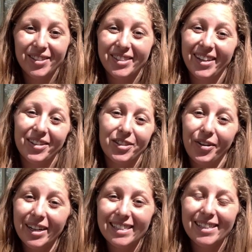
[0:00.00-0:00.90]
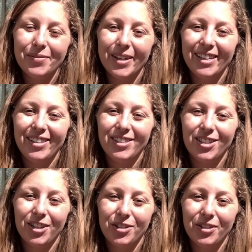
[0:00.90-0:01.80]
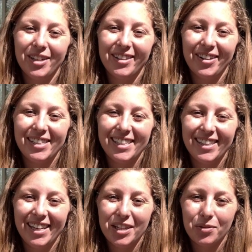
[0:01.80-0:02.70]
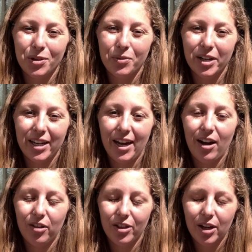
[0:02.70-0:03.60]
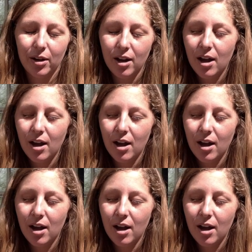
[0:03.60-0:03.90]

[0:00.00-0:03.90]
which sounds crazy, but you start doing crazy things when you want to get healthy.